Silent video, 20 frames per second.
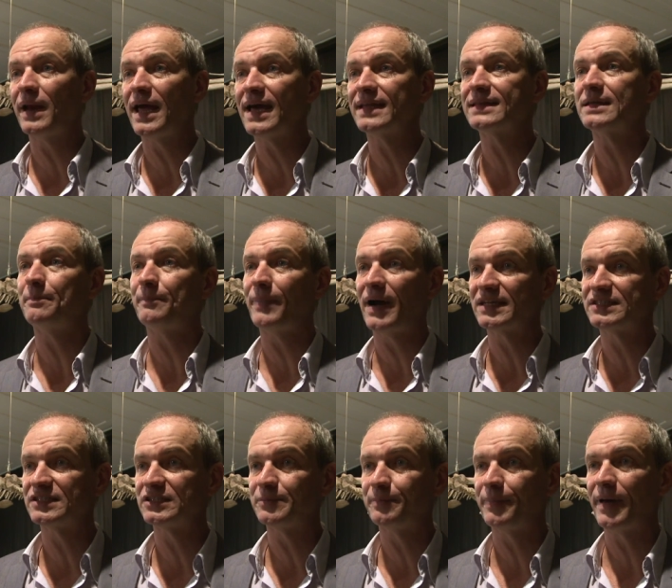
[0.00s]
and
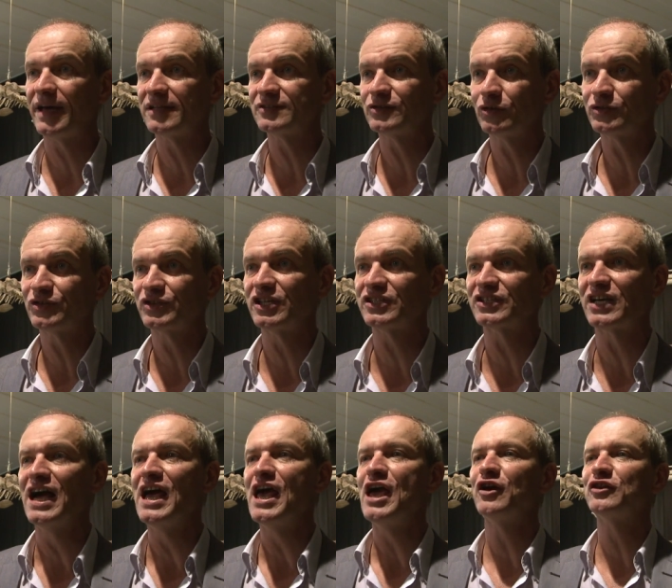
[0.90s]
feet
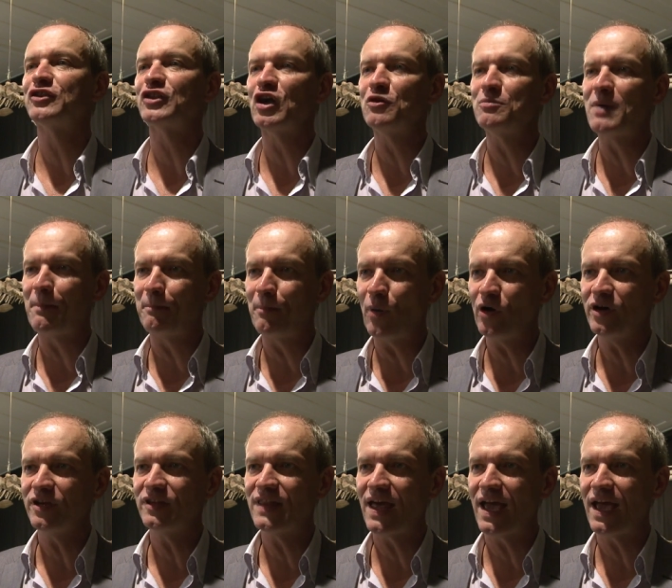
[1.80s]
so we have a
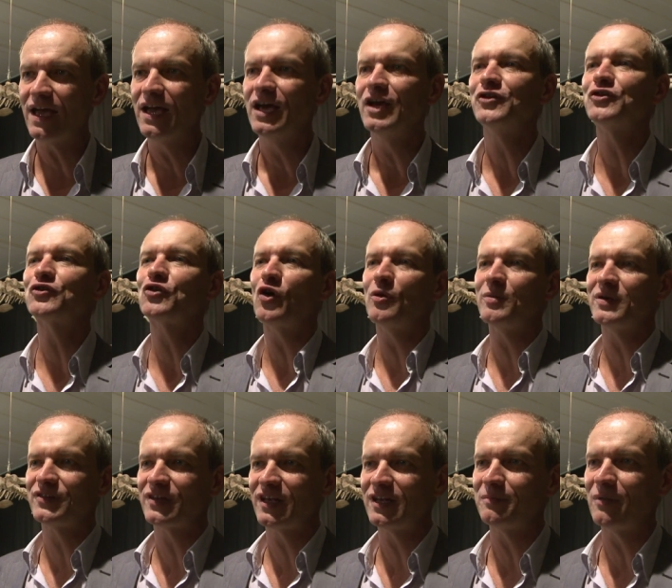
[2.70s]
good idea of
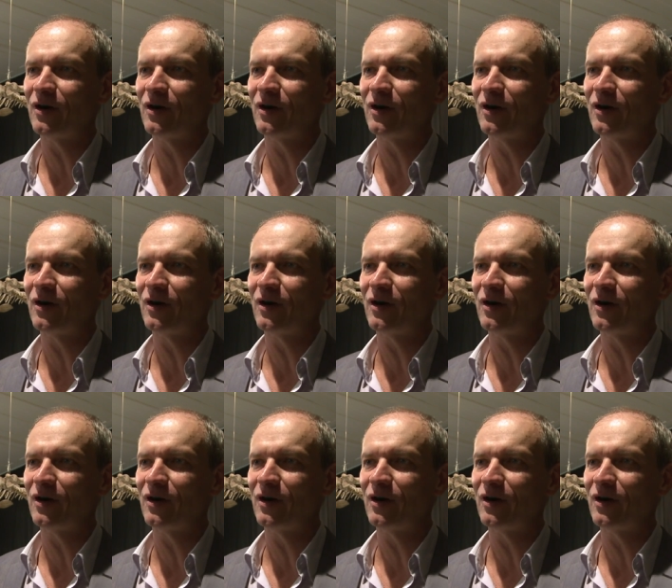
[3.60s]
what this